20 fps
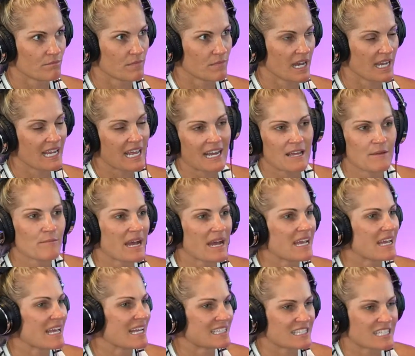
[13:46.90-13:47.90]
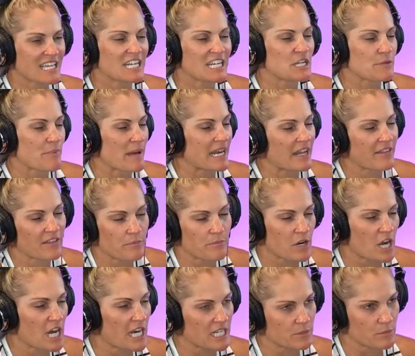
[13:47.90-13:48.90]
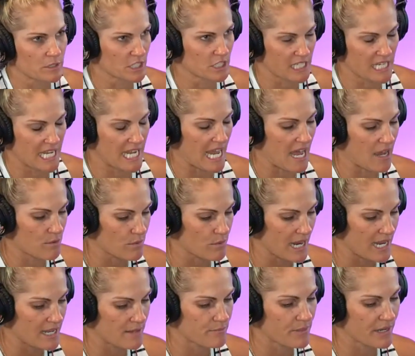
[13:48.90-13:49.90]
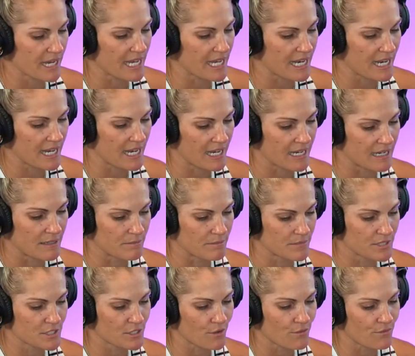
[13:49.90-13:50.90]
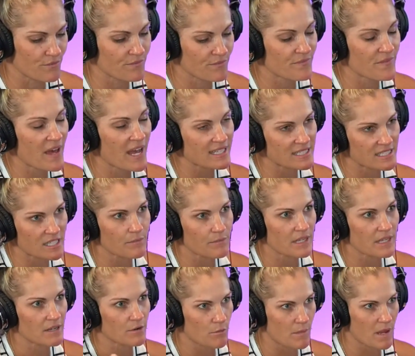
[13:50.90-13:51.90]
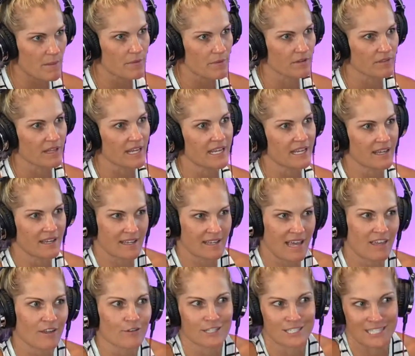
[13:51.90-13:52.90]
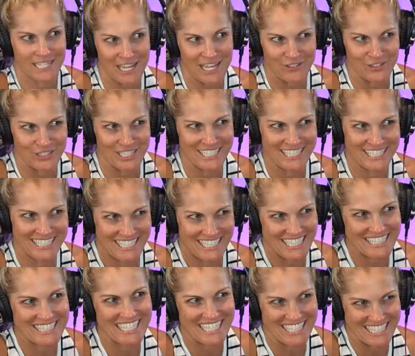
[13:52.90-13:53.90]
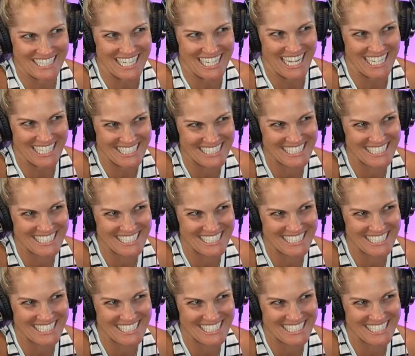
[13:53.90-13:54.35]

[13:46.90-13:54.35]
Again, it's going to depend on the product we're looking at, right? But so that's something to remember. Like a calorie is a calorie at the end of the day.